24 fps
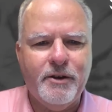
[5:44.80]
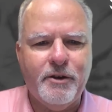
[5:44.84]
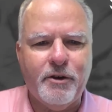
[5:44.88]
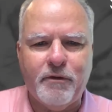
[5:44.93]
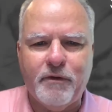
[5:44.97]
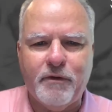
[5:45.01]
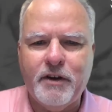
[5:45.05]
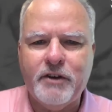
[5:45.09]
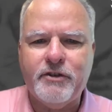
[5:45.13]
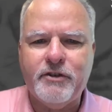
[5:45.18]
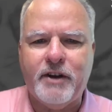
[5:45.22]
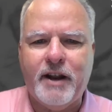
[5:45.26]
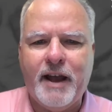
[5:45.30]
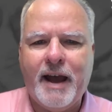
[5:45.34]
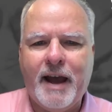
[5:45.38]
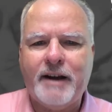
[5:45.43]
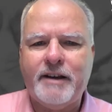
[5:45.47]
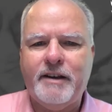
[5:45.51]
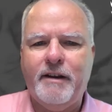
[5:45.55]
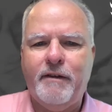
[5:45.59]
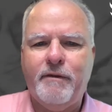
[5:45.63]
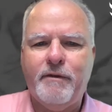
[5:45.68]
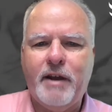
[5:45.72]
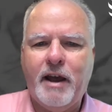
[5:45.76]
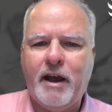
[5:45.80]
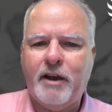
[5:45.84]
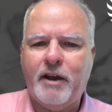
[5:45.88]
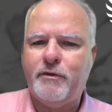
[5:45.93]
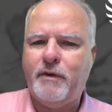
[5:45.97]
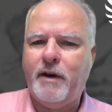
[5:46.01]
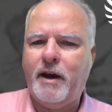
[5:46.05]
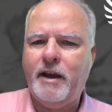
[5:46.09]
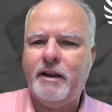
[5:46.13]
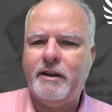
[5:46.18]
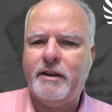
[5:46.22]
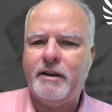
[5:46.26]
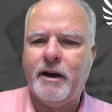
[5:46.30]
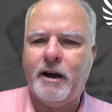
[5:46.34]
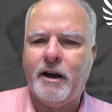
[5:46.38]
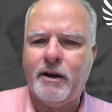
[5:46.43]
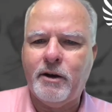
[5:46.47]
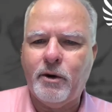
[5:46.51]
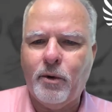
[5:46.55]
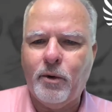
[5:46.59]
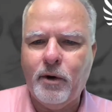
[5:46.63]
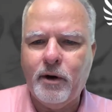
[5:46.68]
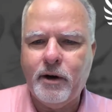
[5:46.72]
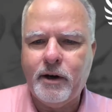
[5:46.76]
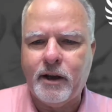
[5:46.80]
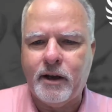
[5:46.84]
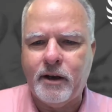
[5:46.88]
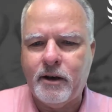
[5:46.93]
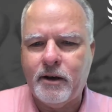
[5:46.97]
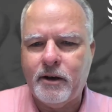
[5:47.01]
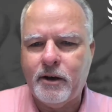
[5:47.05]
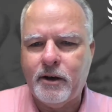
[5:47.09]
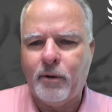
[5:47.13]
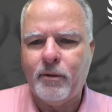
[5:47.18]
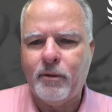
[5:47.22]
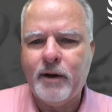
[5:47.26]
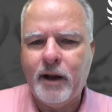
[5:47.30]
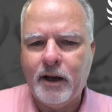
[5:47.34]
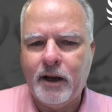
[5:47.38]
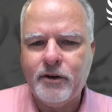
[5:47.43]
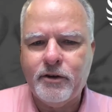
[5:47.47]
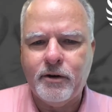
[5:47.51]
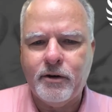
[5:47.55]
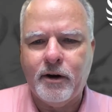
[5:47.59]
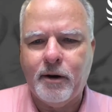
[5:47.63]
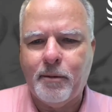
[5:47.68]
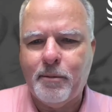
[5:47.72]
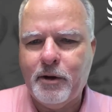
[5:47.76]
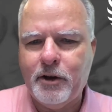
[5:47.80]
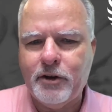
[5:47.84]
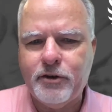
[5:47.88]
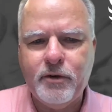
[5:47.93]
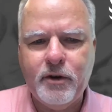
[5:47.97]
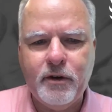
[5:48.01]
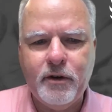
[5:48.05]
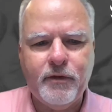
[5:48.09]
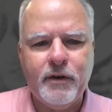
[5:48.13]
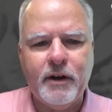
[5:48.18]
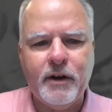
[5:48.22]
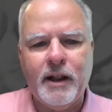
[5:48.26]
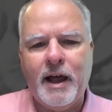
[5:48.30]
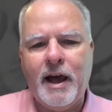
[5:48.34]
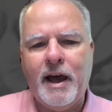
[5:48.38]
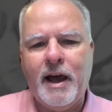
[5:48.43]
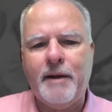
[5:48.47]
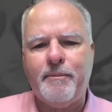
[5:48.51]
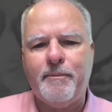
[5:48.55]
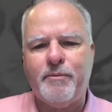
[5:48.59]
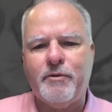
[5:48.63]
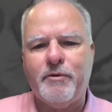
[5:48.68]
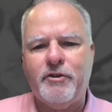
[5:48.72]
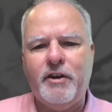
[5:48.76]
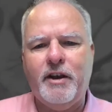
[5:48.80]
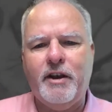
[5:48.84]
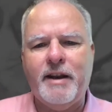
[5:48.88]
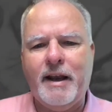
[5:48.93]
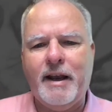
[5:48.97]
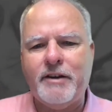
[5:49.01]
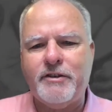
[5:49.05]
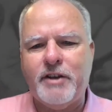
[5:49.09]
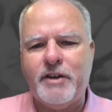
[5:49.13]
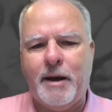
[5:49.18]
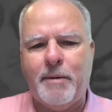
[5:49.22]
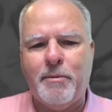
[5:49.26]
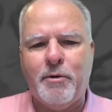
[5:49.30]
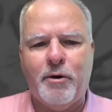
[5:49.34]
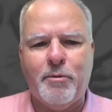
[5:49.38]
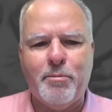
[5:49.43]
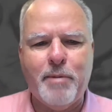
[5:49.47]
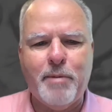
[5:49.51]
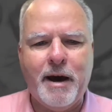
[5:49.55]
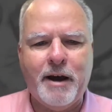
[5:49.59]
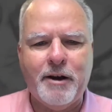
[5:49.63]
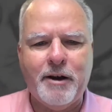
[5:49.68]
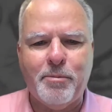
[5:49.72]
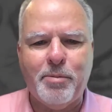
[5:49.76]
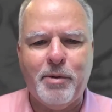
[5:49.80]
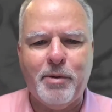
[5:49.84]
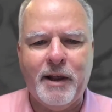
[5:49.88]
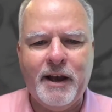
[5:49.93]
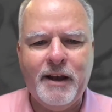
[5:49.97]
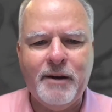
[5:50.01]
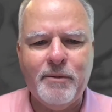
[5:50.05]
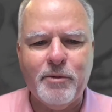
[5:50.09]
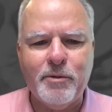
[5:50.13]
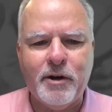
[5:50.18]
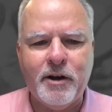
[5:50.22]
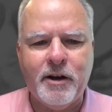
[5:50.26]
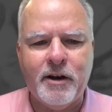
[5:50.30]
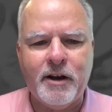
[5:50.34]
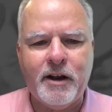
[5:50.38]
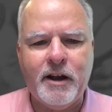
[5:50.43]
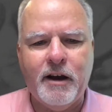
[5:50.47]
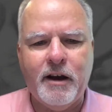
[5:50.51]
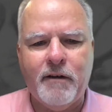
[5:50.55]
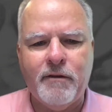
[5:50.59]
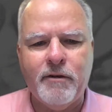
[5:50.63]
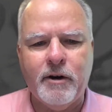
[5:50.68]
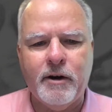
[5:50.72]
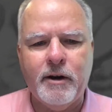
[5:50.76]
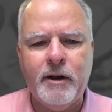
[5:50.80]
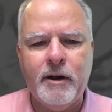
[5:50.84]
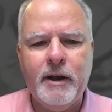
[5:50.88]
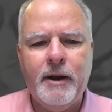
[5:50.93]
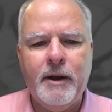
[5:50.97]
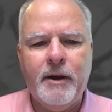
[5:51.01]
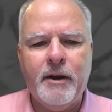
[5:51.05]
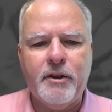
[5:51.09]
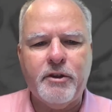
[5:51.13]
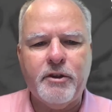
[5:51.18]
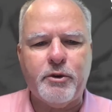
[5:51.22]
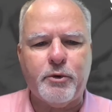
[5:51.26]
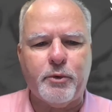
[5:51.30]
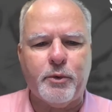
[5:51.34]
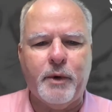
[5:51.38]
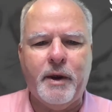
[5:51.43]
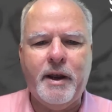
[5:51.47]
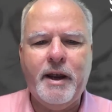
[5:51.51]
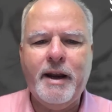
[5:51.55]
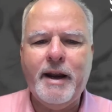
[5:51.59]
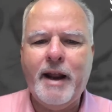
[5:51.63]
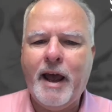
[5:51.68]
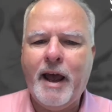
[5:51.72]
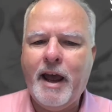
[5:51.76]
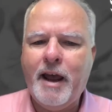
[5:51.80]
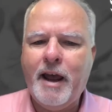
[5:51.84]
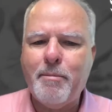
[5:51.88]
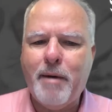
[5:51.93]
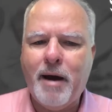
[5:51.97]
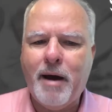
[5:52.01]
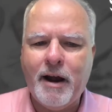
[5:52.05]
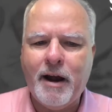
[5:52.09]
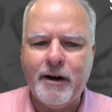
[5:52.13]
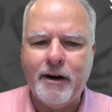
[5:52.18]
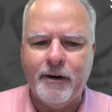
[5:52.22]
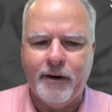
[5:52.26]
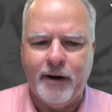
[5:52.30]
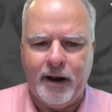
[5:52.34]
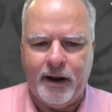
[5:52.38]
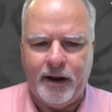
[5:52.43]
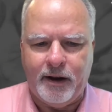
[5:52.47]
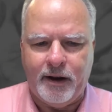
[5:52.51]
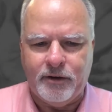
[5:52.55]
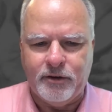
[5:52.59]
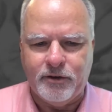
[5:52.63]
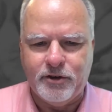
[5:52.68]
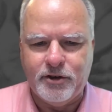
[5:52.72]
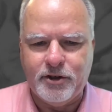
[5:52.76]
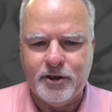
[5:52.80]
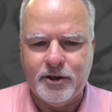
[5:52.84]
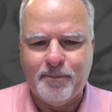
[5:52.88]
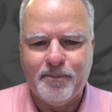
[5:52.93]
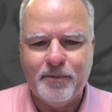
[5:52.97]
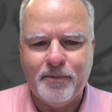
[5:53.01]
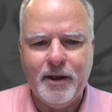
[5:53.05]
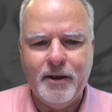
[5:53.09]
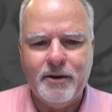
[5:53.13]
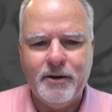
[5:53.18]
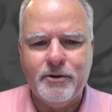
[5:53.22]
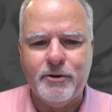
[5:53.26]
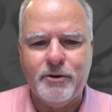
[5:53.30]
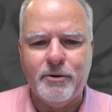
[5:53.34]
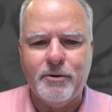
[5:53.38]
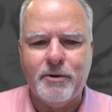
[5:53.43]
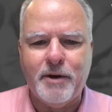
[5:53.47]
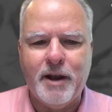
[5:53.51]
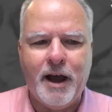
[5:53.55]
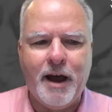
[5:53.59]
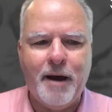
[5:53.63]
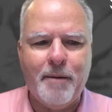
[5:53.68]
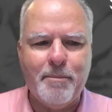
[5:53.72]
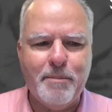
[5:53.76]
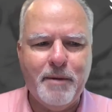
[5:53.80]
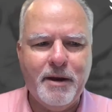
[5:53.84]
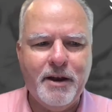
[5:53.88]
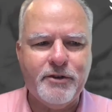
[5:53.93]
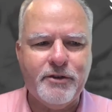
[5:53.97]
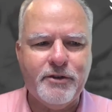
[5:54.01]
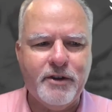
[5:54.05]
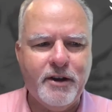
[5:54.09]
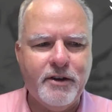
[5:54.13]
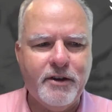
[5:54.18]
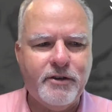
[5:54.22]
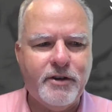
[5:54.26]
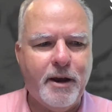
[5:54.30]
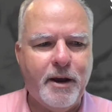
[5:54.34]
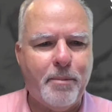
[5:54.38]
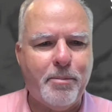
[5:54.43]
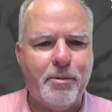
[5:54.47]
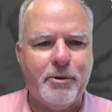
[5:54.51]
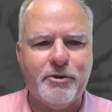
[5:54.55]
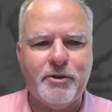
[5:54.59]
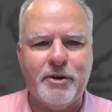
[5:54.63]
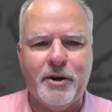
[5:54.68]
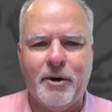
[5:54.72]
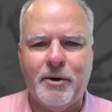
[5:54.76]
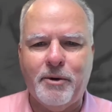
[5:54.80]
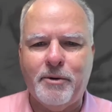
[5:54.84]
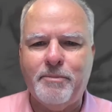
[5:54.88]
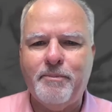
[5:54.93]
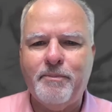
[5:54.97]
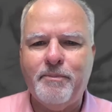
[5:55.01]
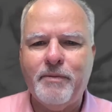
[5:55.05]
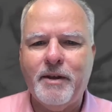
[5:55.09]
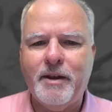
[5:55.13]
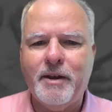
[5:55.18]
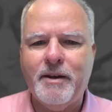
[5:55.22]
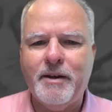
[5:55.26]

You can visit active-faith.org and donate to our ministry if you like. See you next time on Battle Plan. We're going to cover three-day migraines. Do not miss this episode,